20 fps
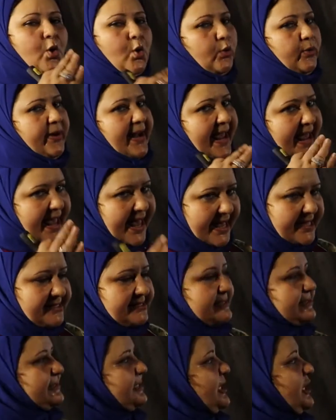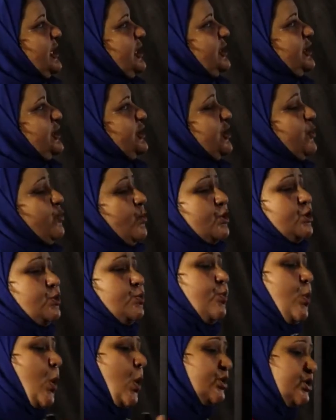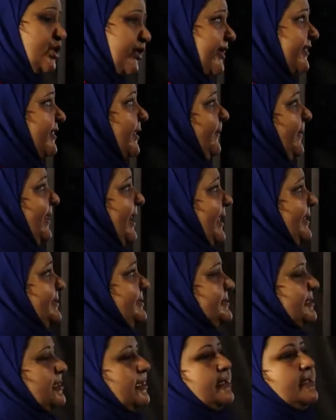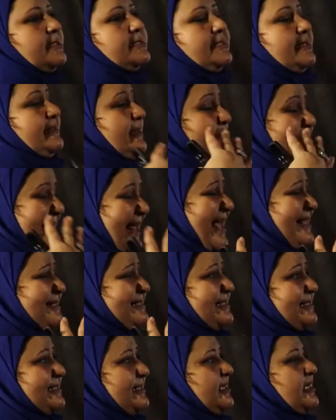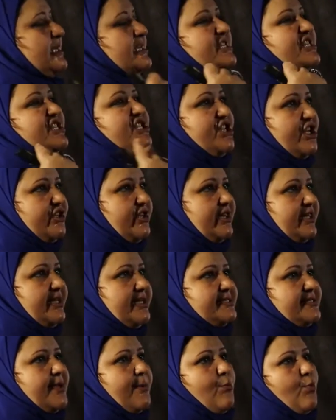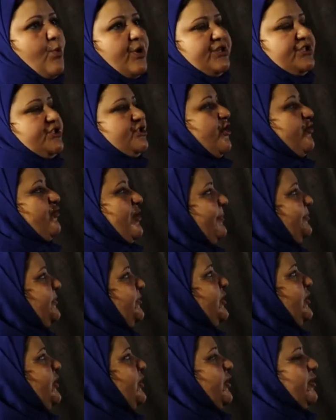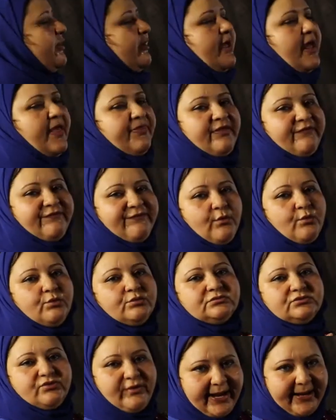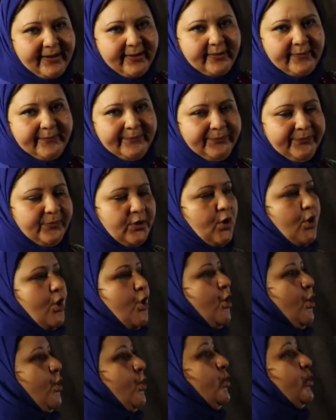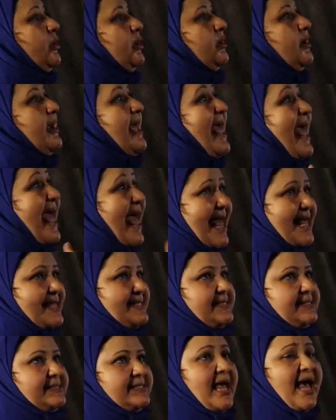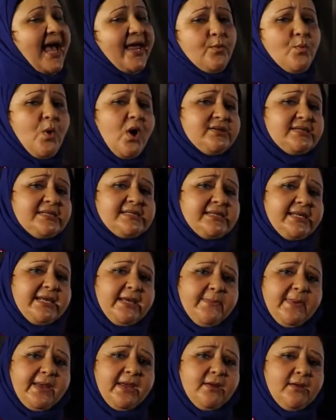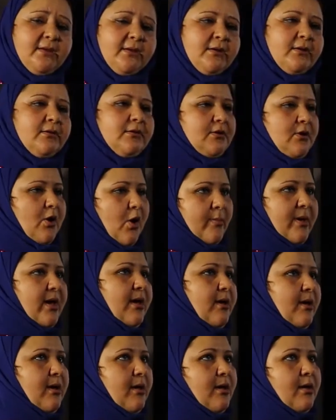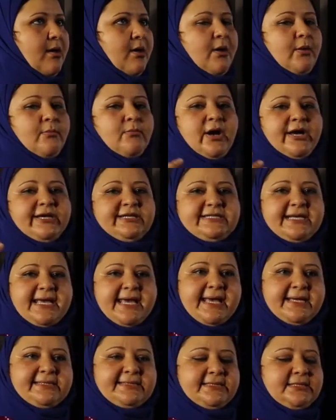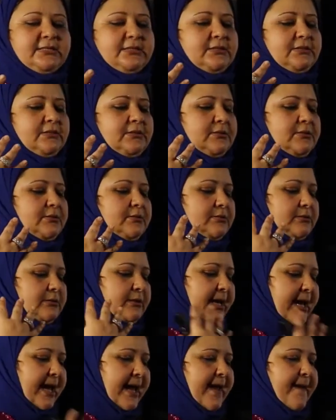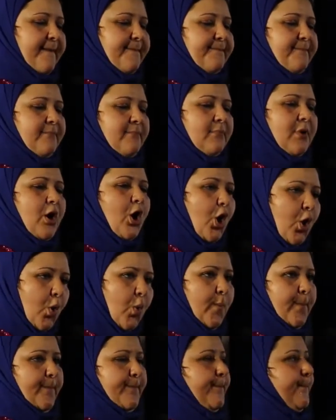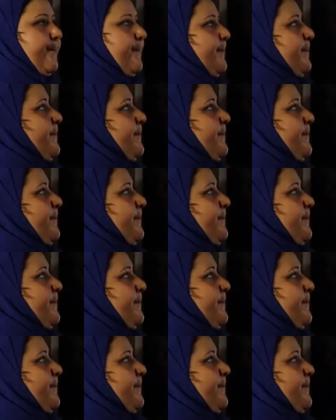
or as she was watering the plants, suddenly someone interrupted her and the phone rang. Or as I was sleeping, comma, my dad came home.